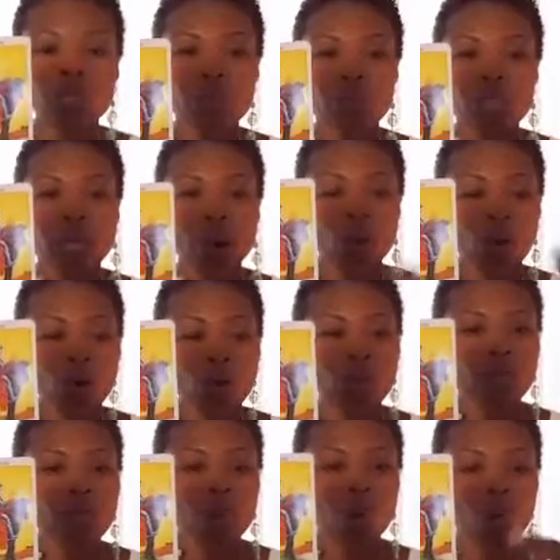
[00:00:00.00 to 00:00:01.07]
little step,
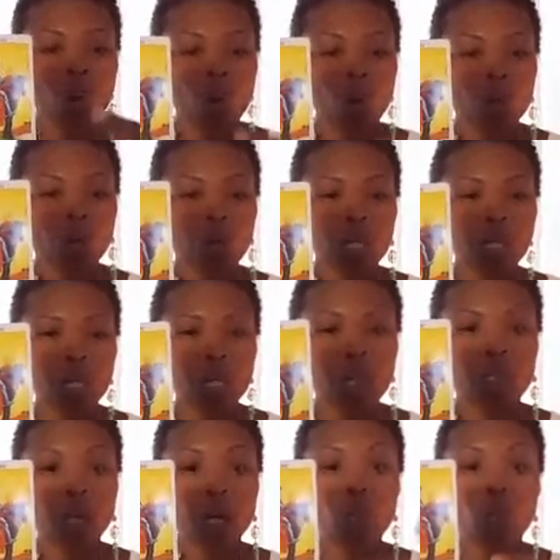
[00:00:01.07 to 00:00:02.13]
one phone call, one
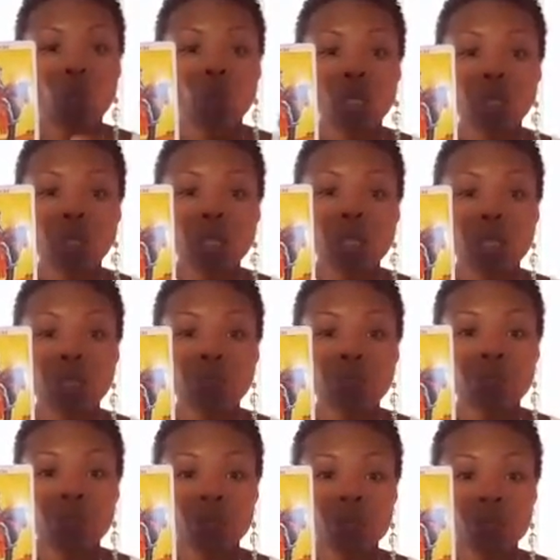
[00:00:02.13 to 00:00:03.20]
email, one looking
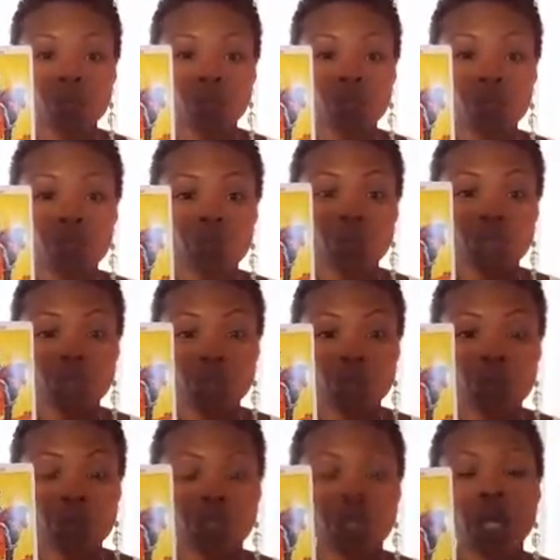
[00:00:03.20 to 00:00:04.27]
up for some
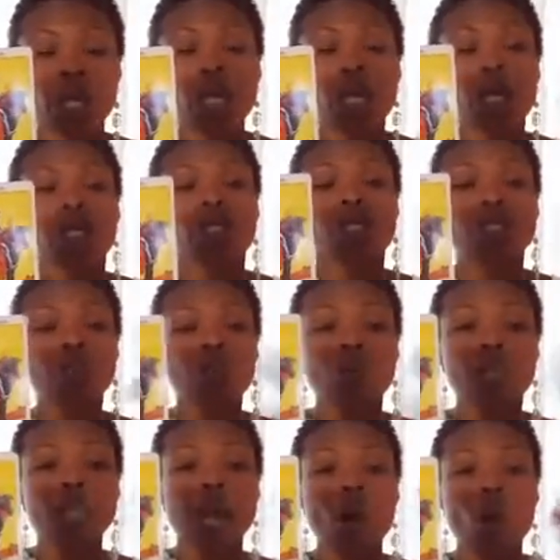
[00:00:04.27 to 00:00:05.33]
research.
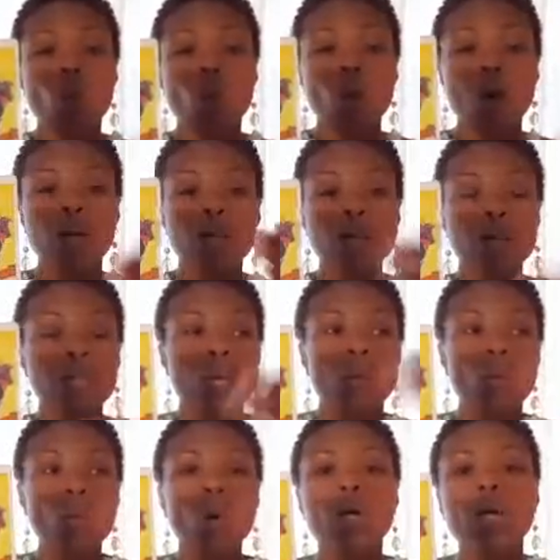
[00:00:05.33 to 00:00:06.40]
Doing that one
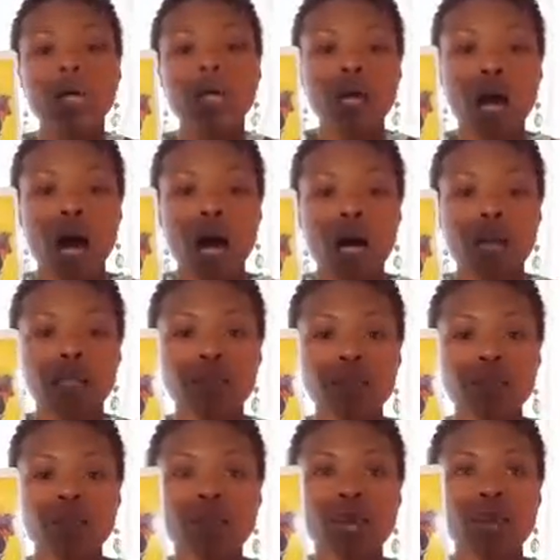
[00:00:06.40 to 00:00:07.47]
thing, working on
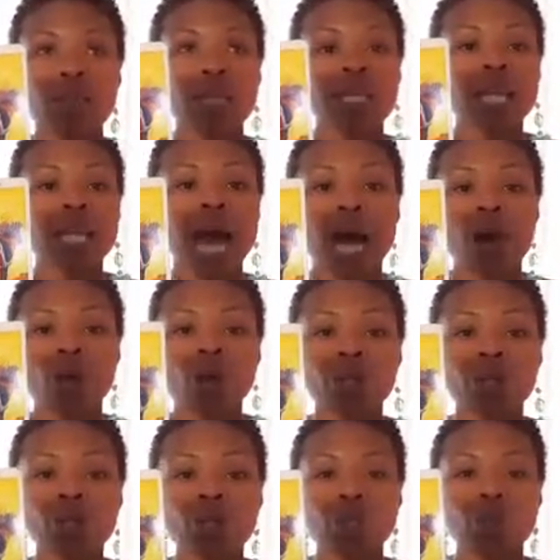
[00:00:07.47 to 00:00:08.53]
it for maybe an hour
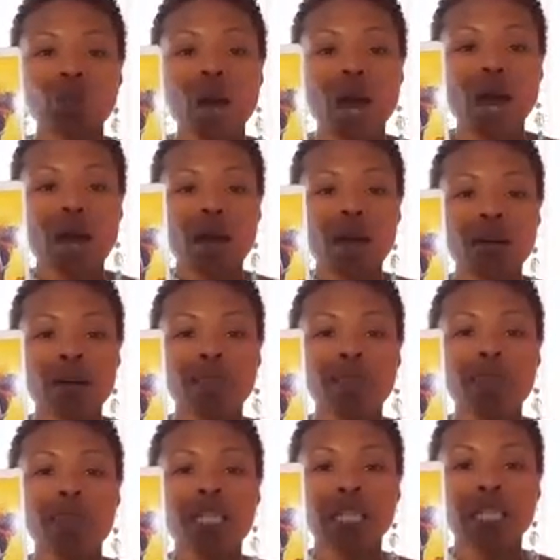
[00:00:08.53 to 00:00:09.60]
or two
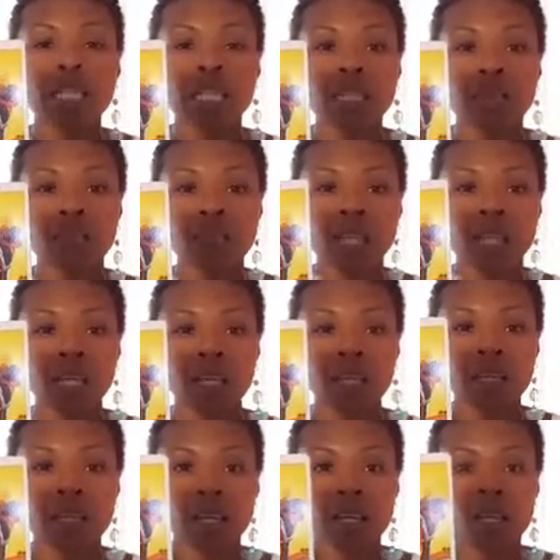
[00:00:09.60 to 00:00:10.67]
every evening.
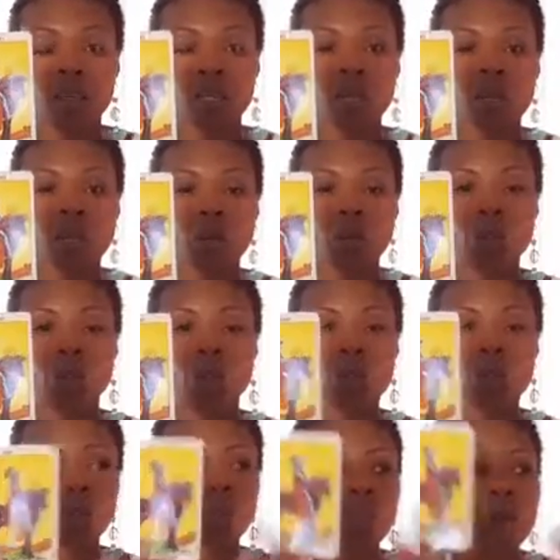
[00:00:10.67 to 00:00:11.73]

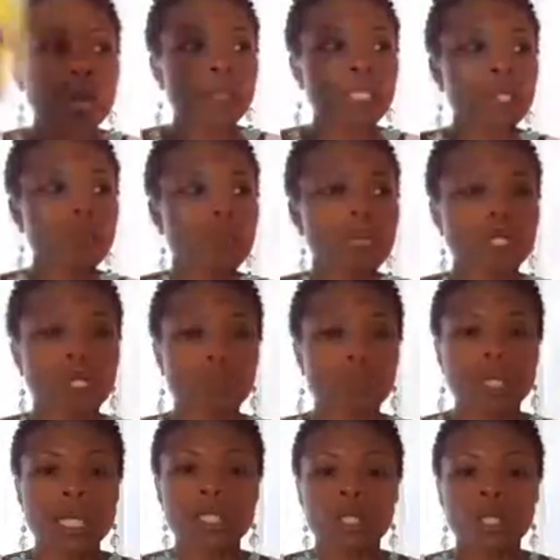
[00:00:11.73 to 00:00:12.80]
You make a special
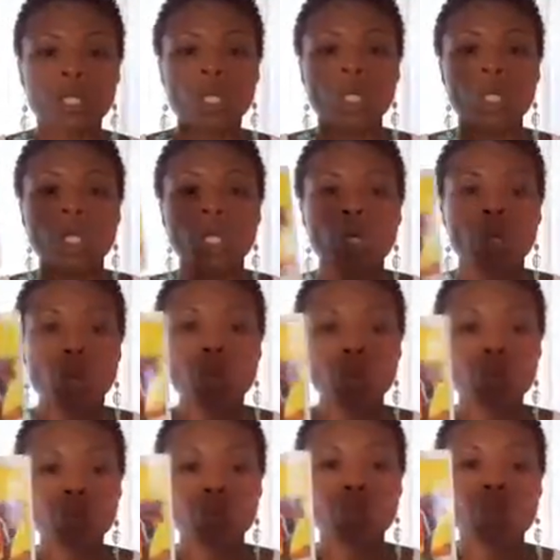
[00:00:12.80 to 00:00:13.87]
place that you're going to go
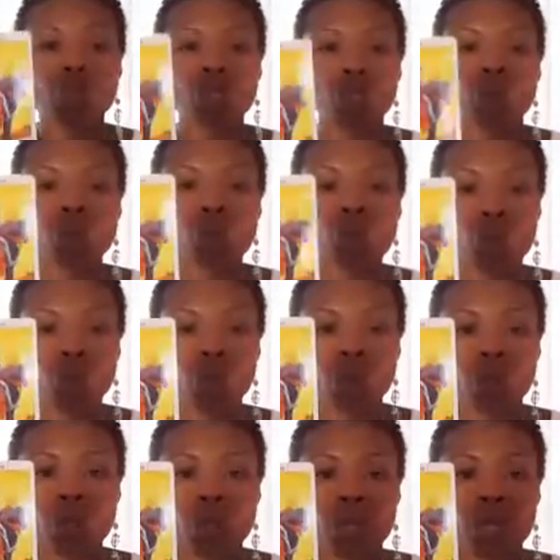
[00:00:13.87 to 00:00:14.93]
to do your
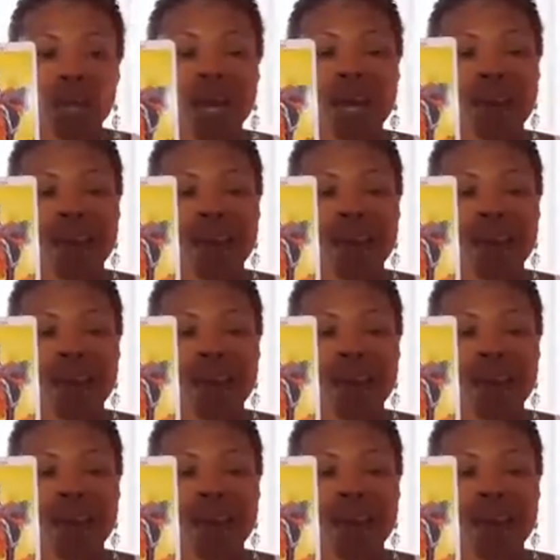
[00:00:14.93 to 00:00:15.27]
work.